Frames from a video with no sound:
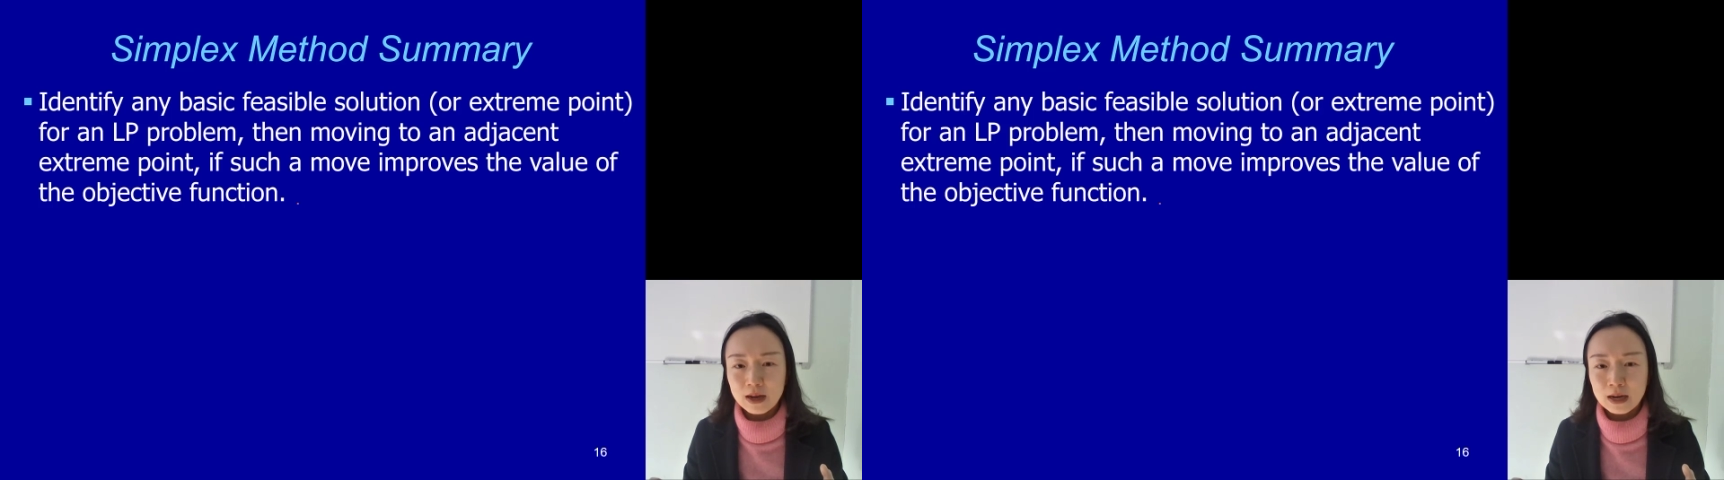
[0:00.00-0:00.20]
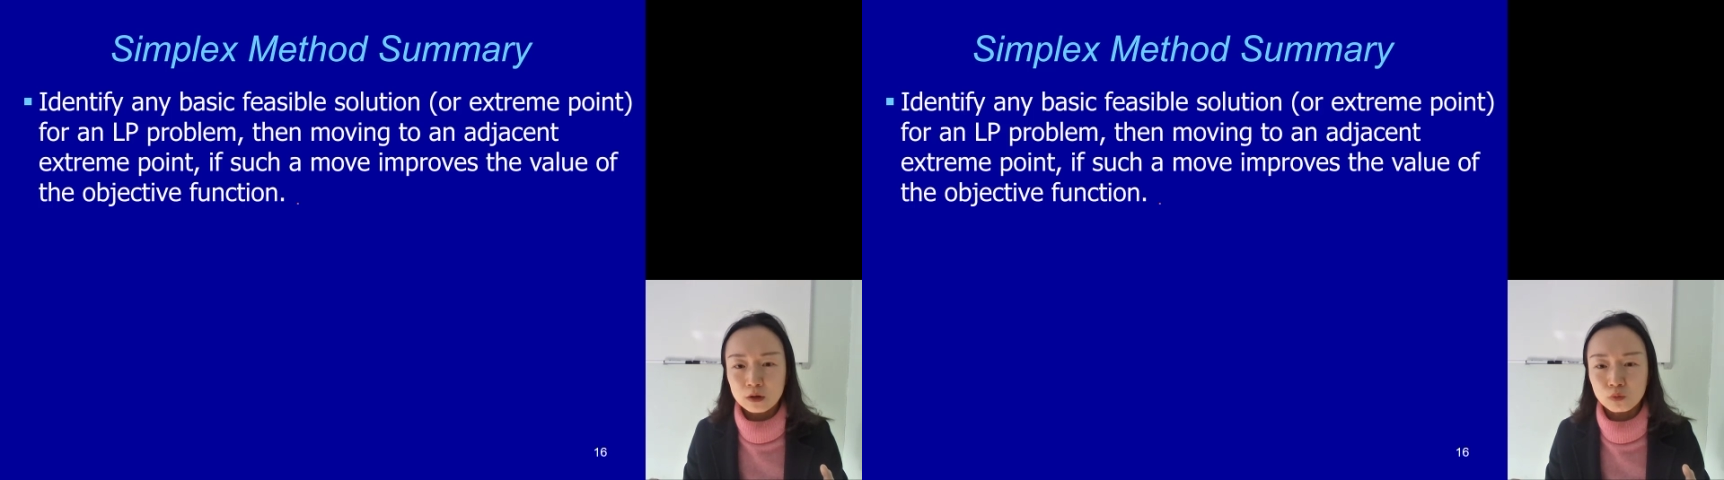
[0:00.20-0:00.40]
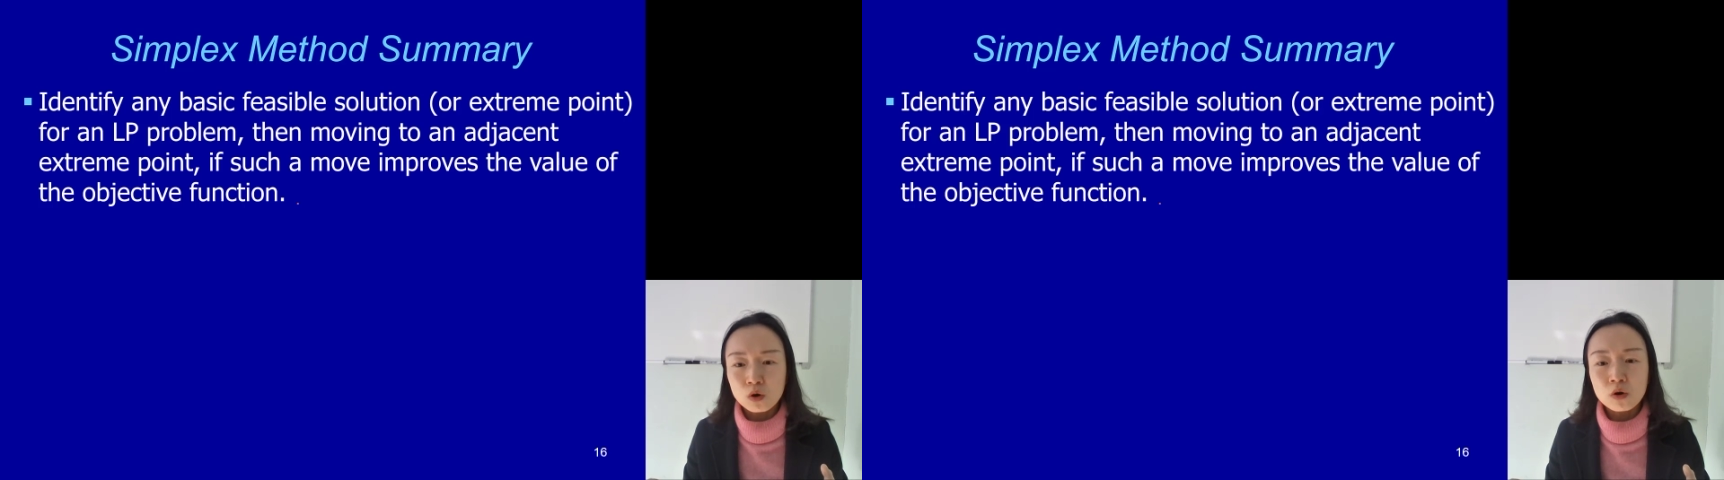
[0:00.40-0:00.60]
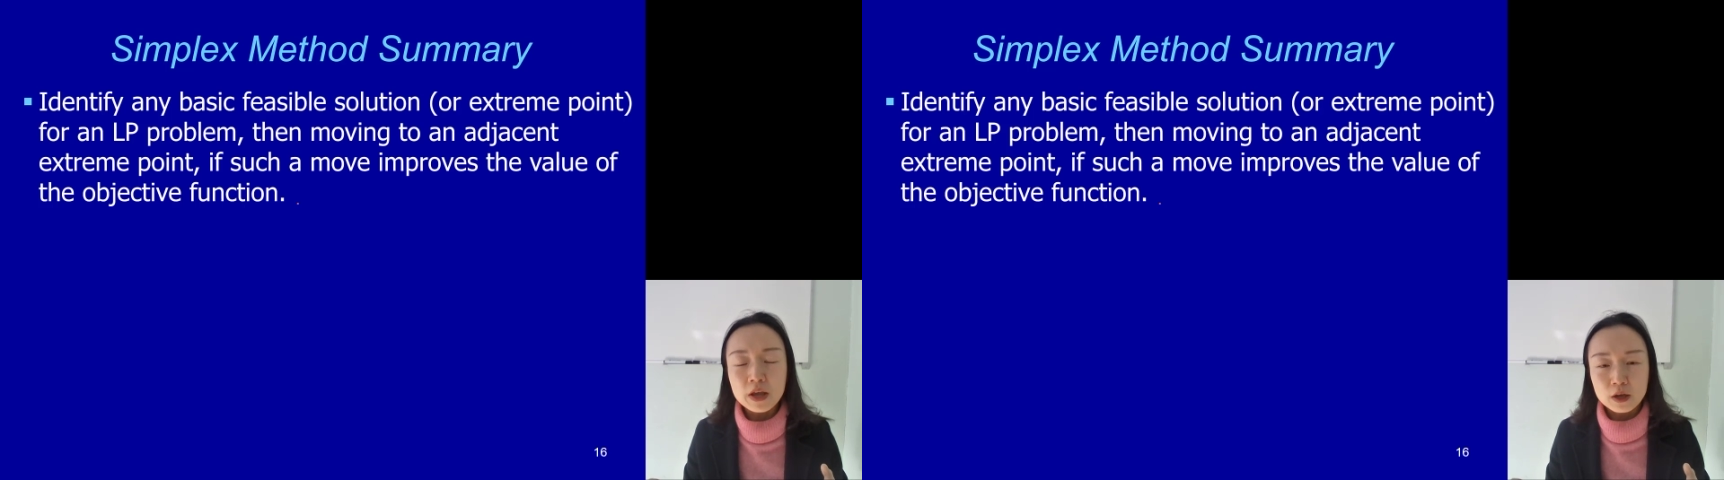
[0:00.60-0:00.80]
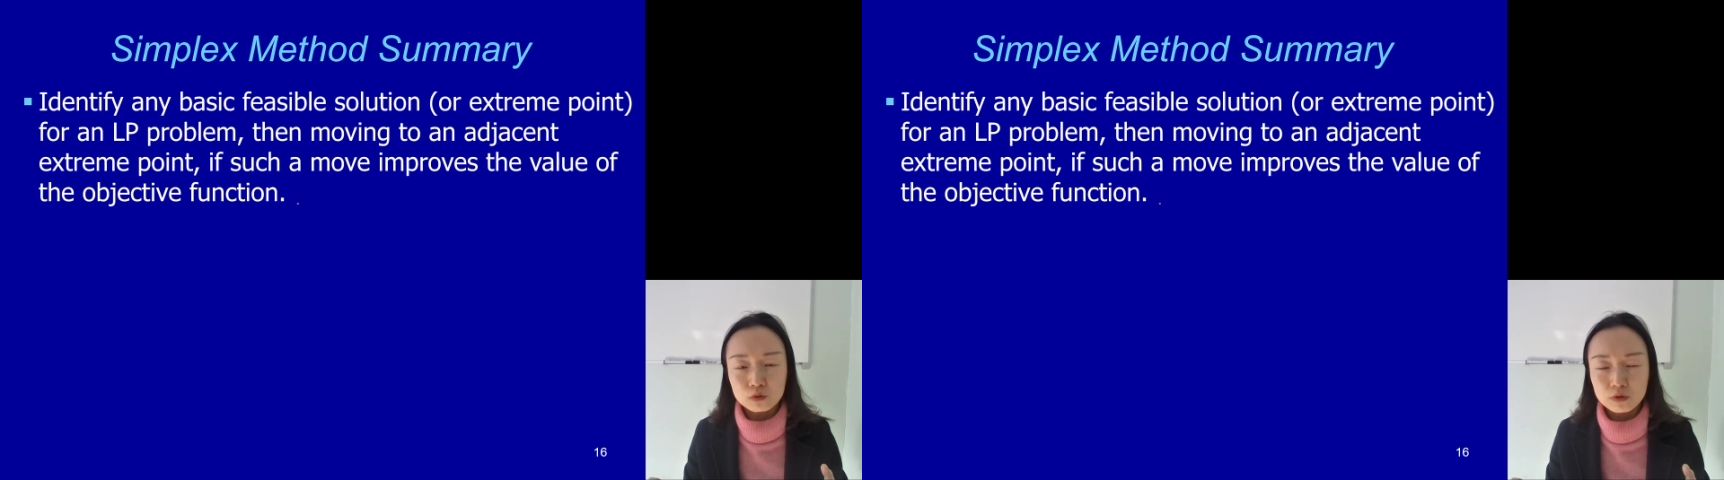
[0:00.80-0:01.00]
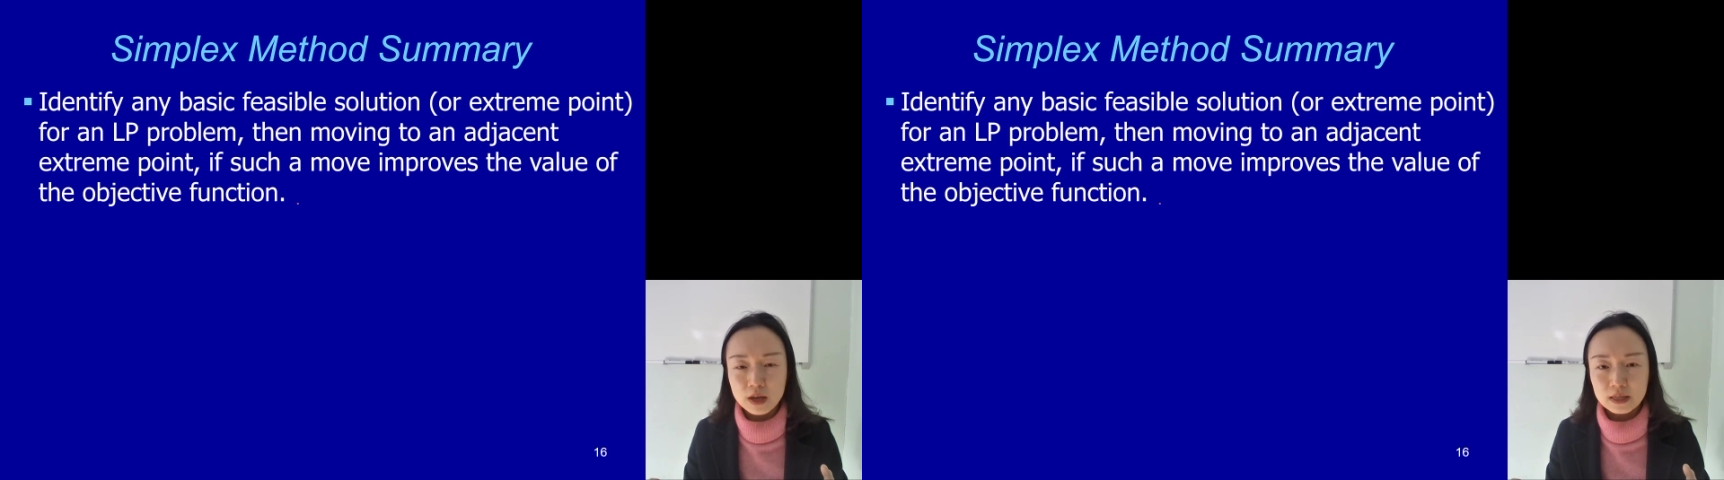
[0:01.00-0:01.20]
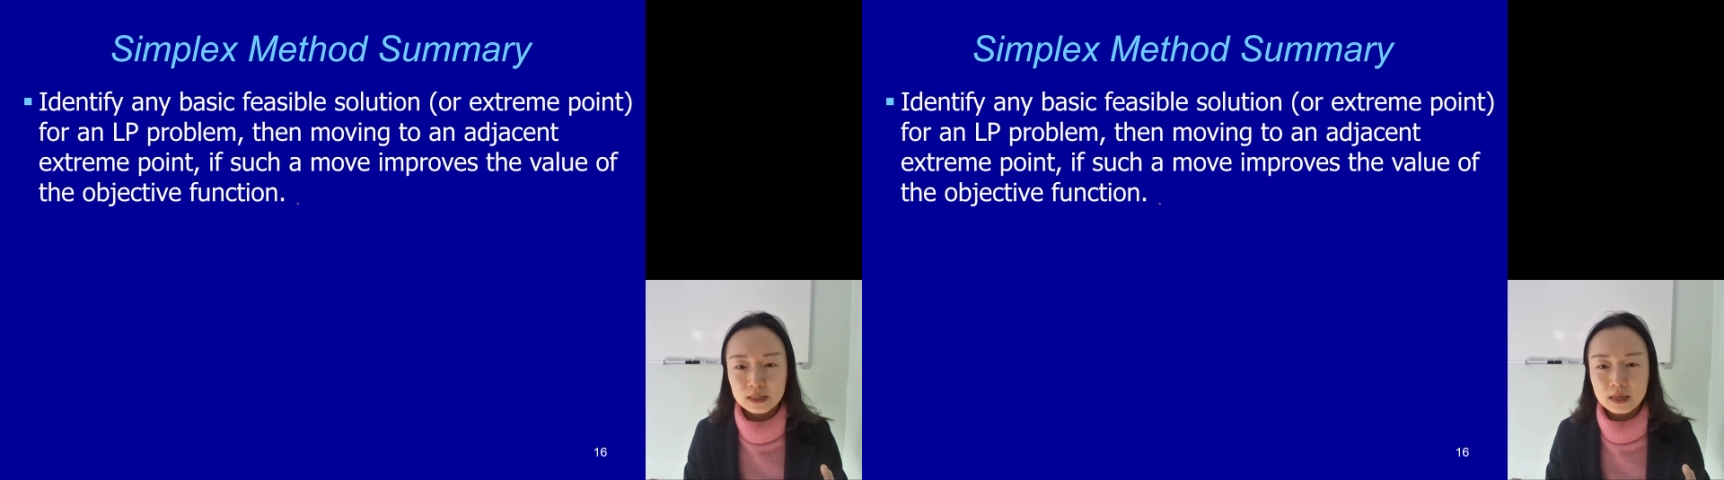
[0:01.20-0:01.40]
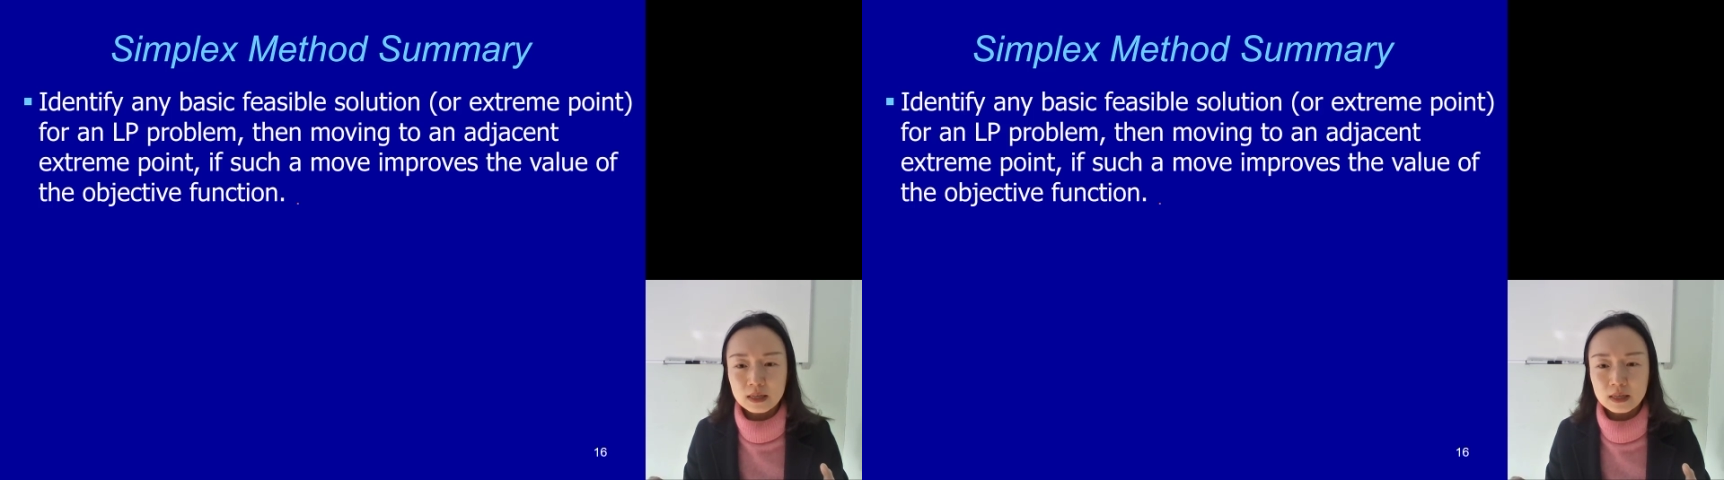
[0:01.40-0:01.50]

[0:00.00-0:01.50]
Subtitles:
value will increase,